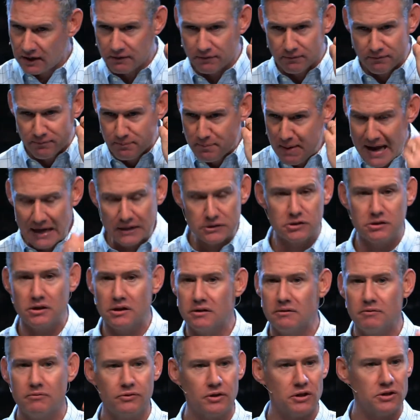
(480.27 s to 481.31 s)

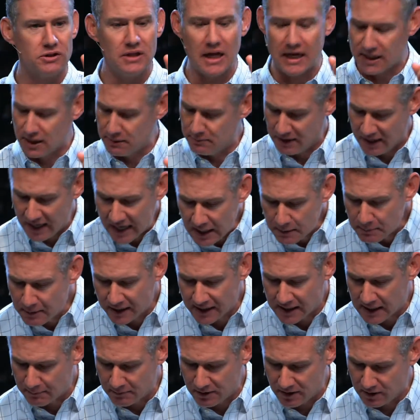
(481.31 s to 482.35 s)
master, there's not going to be anybody
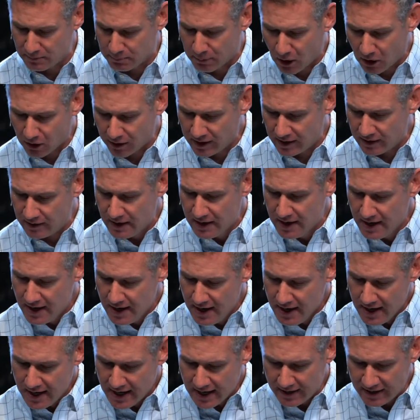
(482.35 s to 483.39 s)
coming to the party.
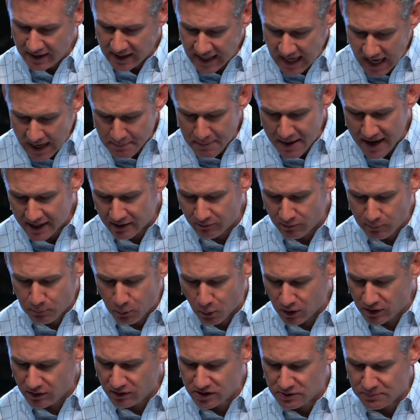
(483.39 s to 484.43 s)
And he came back and
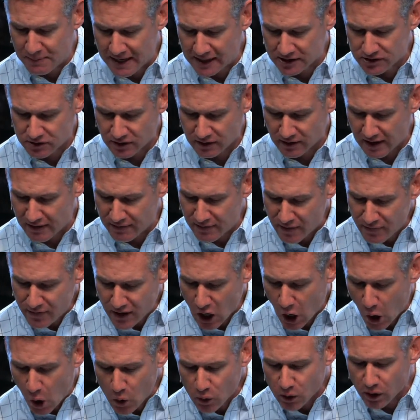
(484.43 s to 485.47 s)
reported his master. And then the
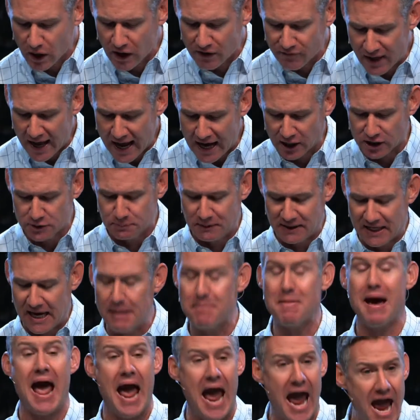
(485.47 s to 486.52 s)
owner of the house
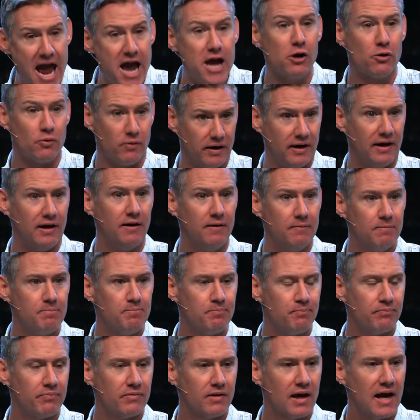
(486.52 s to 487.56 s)
became angry
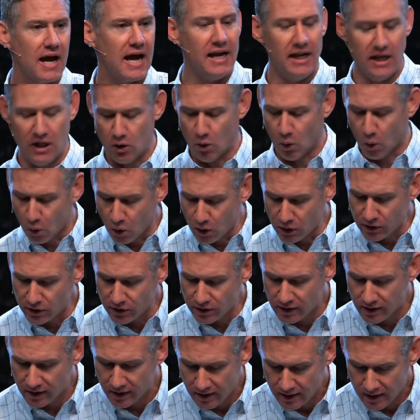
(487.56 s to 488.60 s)
and he
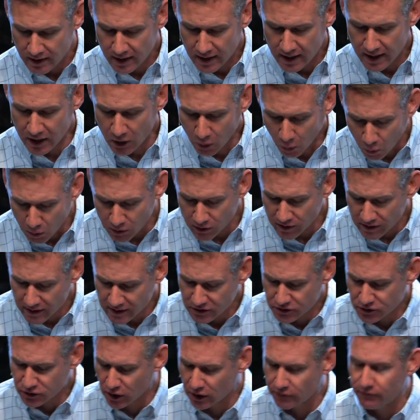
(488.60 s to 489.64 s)
ordered
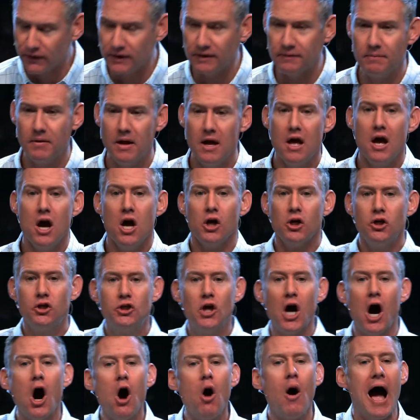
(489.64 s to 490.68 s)
his servant,
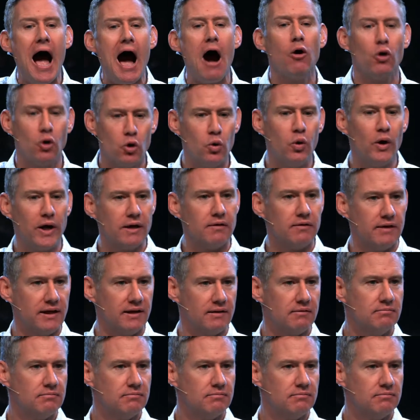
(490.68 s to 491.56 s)
go out quickly.